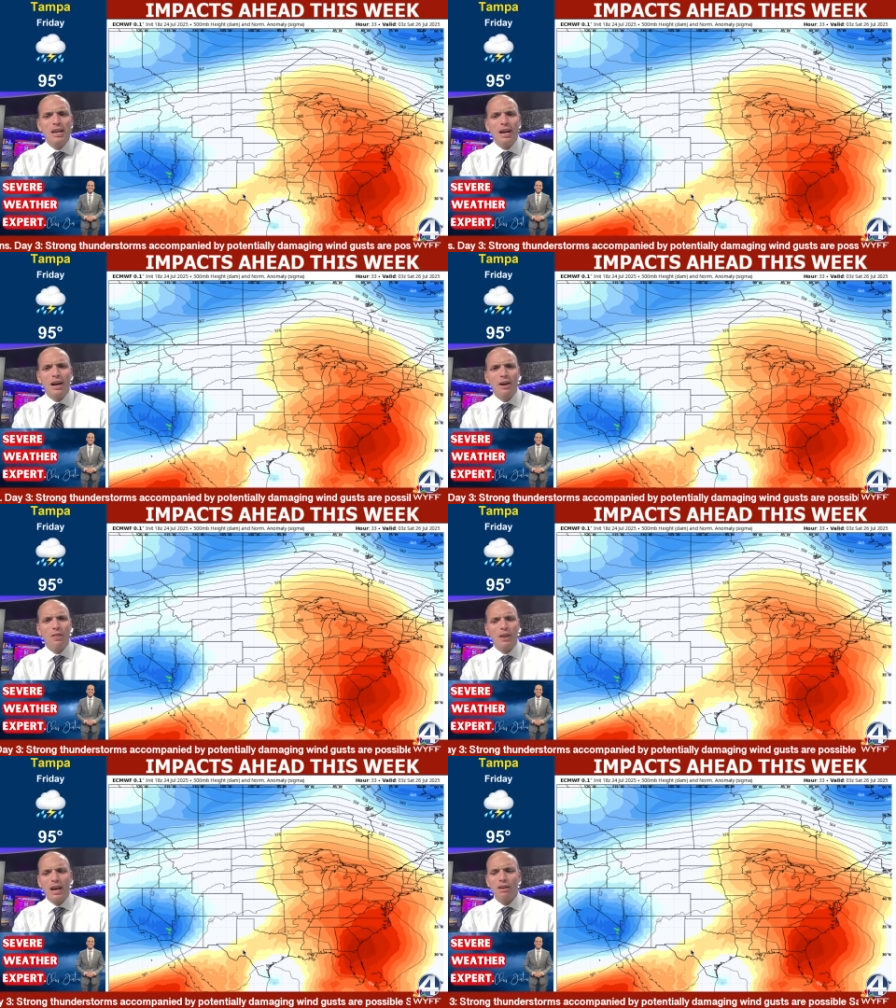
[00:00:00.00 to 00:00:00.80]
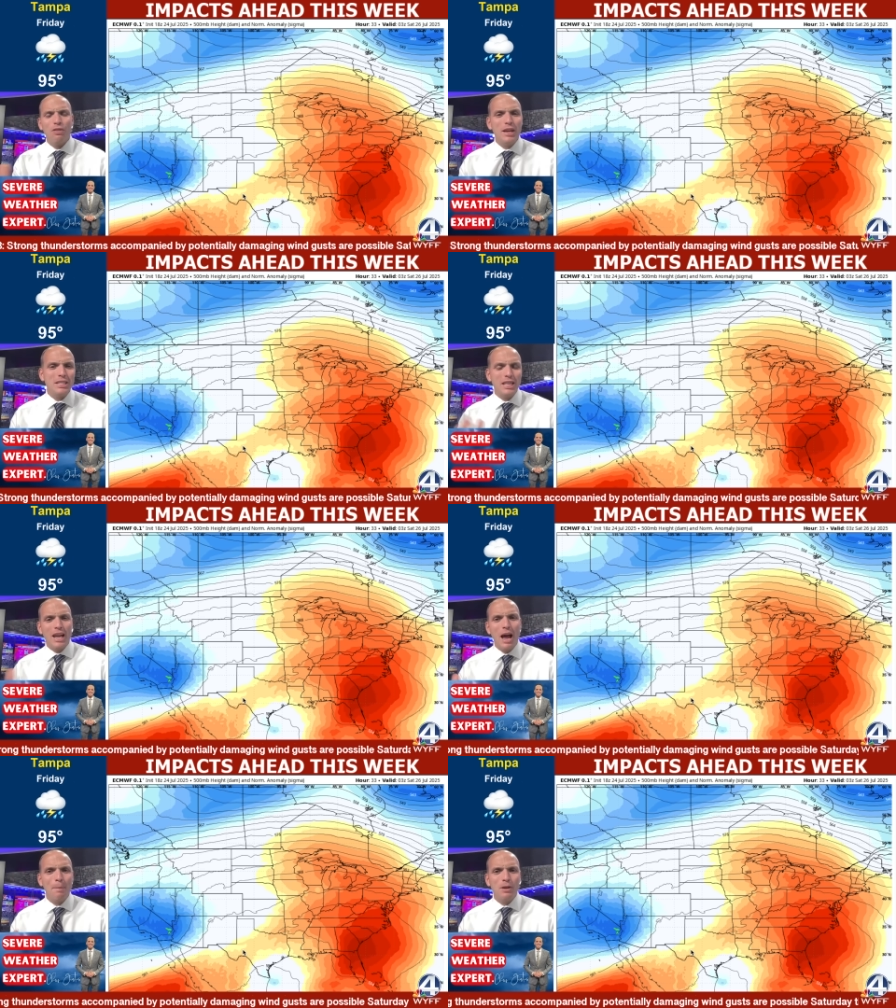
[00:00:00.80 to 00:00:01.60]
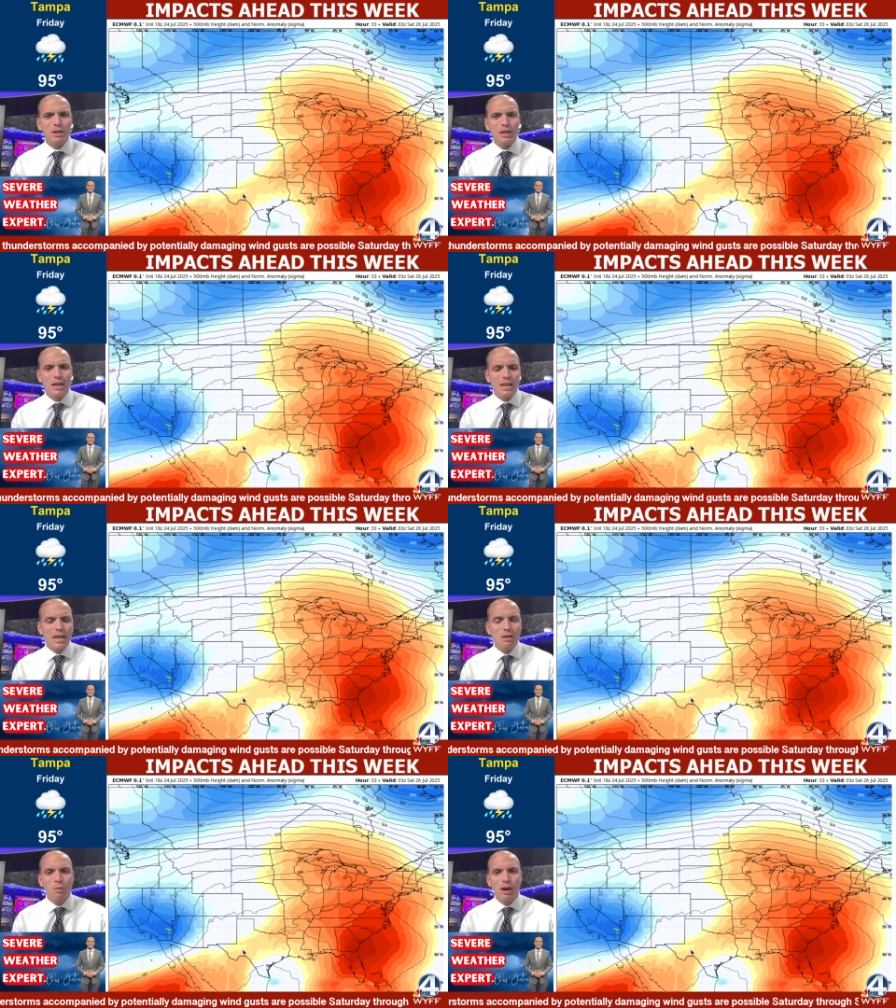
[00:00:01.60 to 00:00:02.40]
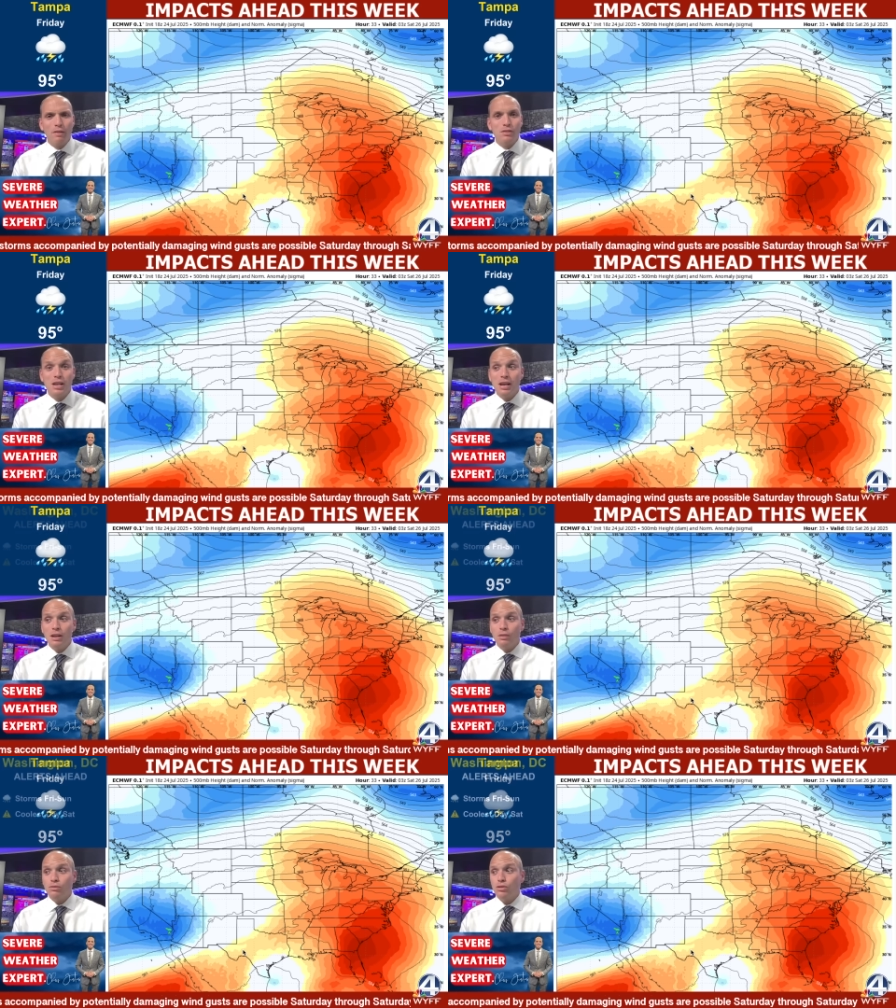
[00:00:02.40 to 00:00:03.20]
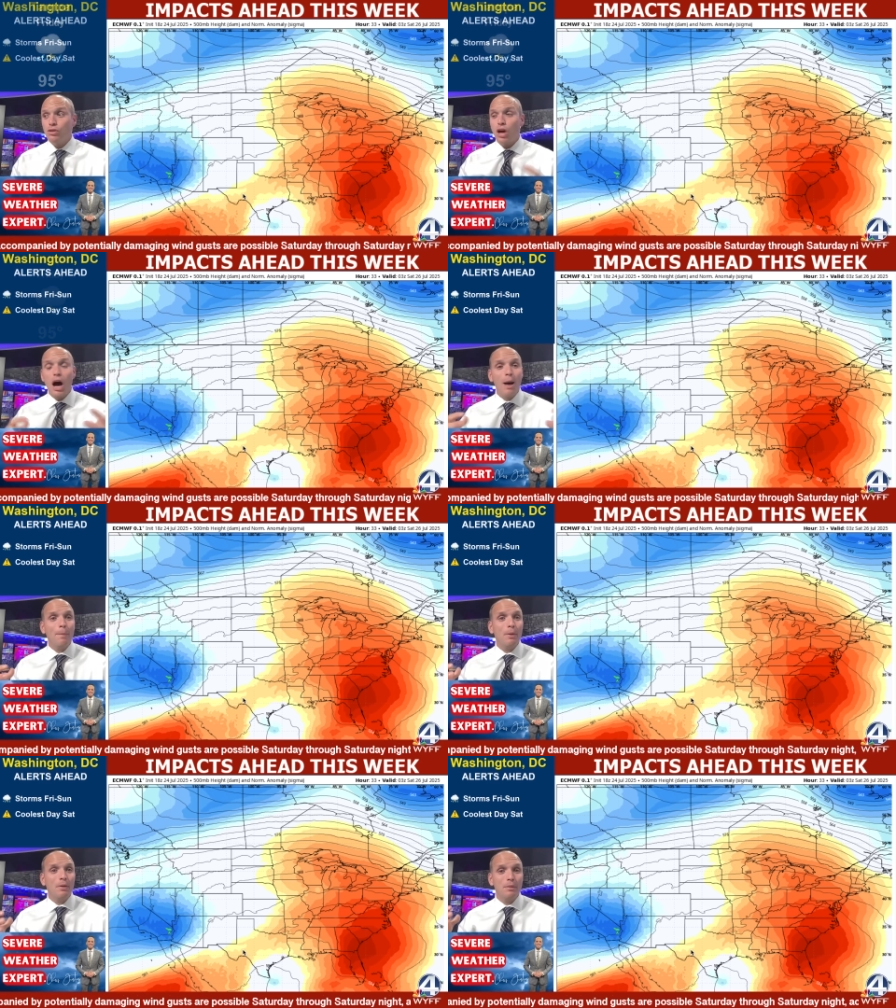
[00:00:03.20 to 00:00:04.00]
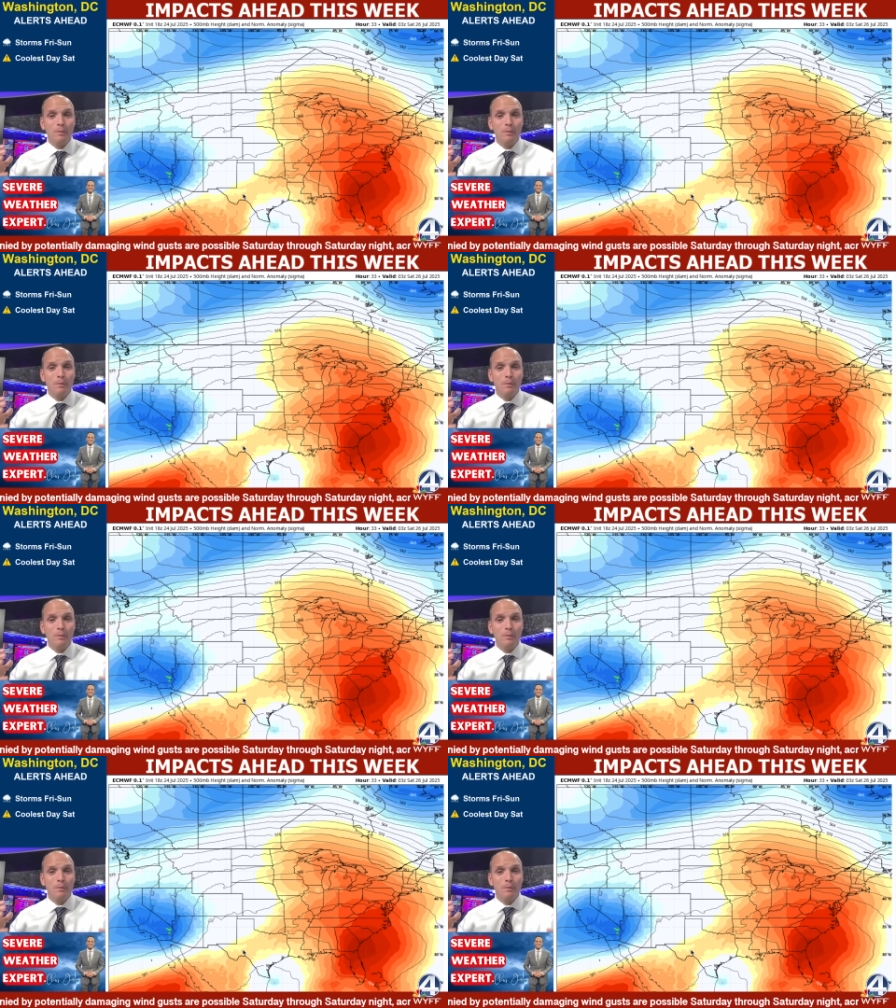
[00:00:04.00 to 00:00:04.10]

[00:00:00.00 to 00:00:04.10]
Uh, the kind of things that happen in, in heat waves. Top